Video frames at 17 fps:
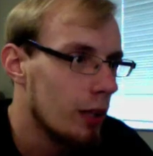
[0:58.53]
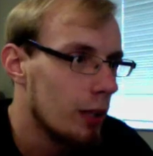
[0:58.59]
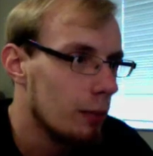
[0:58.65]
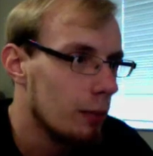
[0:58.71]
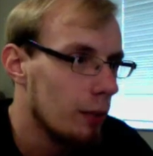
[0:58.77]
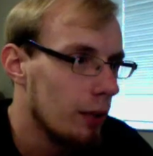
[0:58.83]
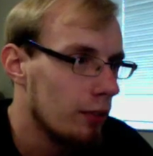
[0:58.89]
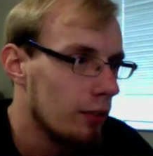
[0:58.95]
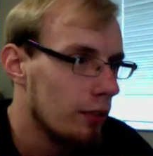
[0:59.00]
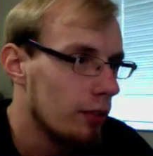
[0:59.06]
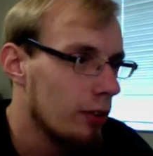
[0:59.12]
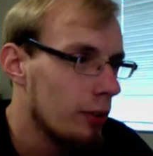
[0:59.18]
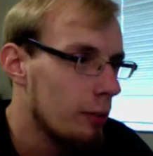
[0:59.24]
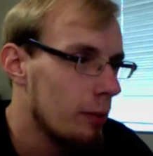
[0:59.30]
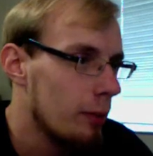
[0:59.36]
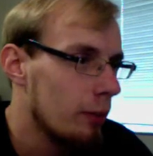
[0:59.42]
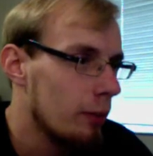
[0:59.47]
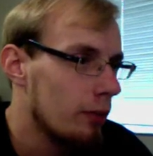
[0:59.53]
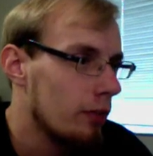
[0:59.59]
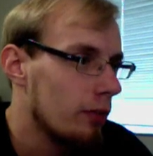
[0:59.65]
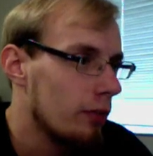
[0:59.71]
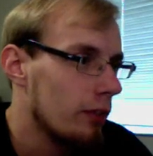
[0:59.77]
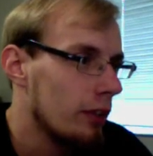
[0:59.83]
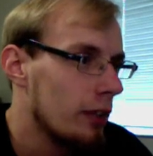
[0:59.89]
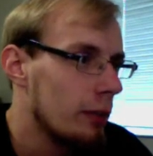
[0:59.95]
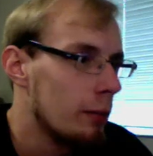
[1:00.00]
Plus, it's going to be what's
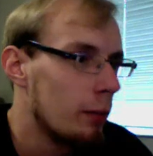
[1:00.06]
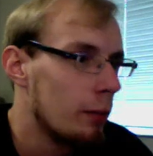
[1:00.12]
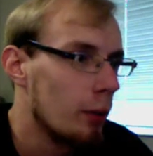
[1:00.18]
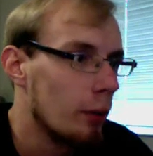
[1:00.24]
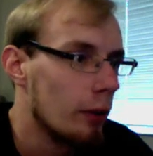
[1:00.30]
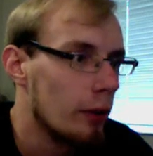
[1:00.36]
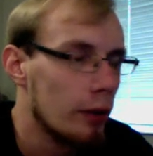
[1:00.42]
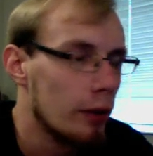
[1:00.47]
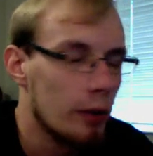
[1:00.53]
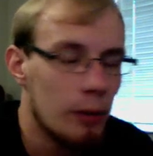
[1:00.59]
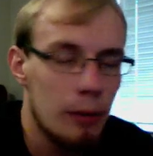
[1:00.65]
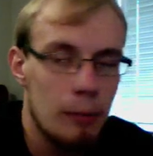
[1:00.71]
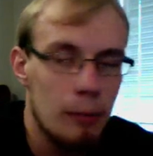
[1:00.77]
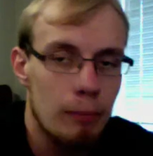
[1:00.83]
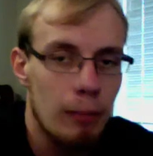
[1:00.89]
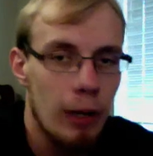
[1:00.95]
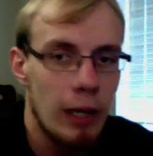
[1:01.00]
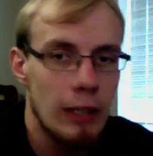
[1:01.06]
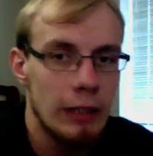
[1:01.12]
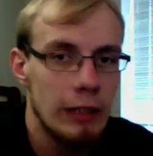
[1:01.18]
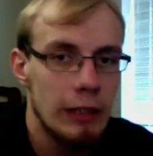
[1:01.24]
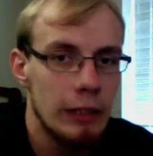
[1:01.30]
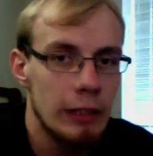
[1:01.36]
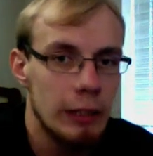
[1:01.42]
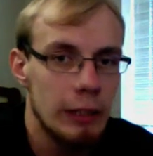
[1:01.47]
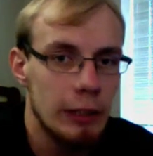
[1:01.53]
seen more
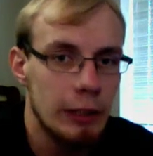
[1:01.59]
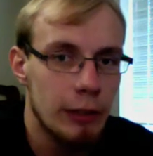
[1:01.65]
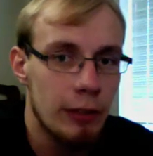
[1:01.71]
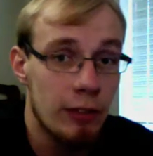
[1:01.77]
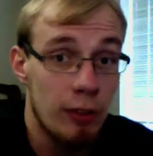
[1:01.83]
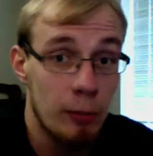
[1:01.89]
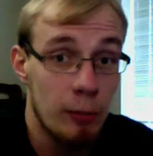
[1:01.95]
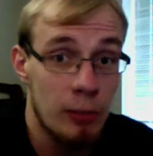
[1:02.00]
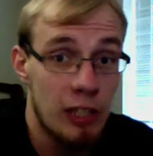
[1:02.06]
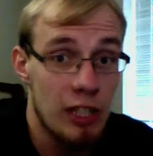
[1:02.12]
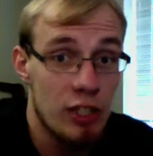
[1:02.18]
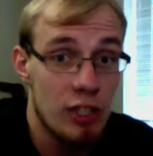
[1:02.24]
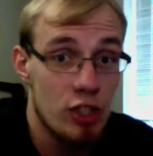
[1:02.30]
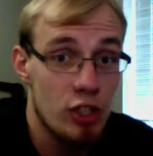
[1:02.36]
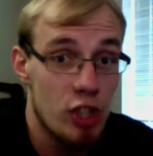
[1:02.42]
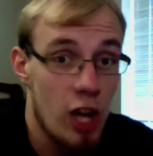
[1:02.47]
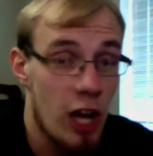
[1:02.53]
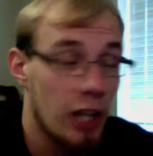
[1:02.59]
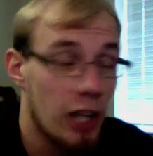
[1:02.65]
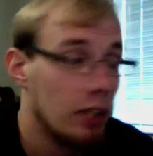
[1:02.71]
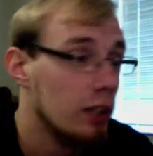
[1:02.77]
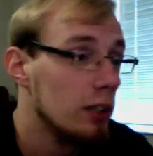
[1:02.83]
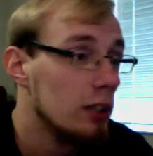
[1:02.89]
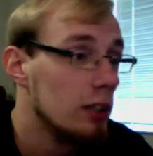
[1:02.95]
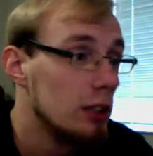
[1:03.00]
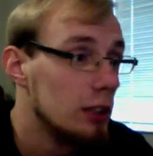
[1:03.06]
by someone getting shot.
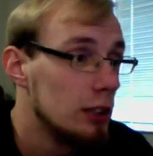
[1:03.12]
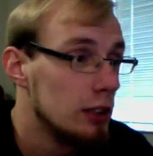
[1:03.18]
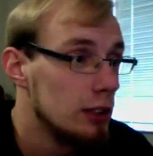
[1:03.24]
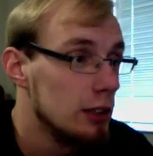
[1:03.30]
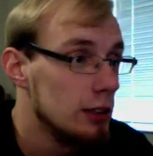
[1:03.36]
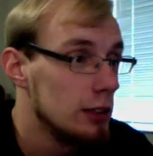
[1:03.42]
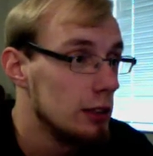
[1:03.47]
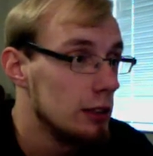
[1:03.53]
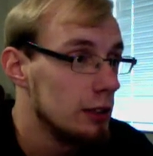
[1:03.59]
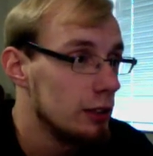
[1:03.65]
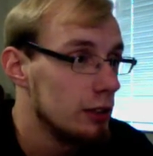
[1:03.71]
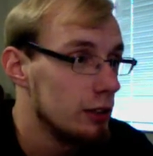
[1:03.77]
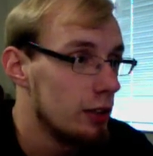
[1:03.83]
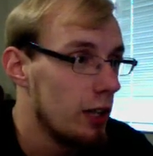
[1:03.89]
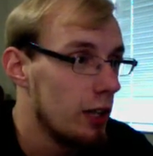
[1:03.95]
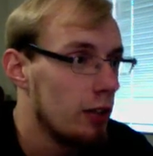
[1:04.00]
They're not